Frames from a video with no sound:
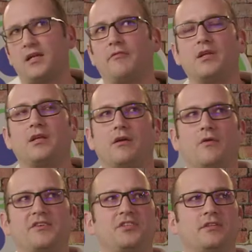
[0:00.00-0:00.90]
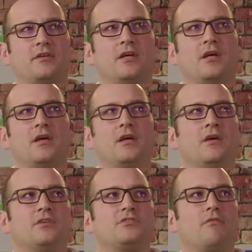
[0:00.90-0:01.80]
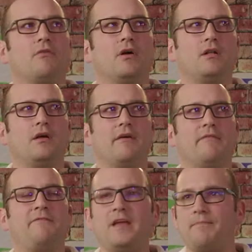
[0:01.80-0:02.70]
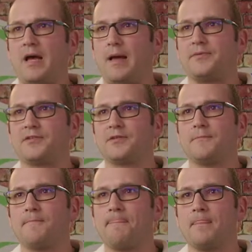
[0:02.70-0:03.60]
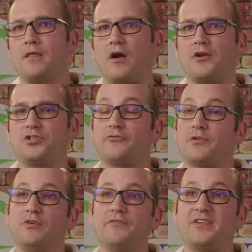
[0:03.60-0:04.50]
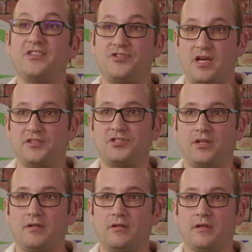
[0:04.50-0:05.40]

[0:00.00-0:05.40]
a really good question. So VPEPs are to remove congestion.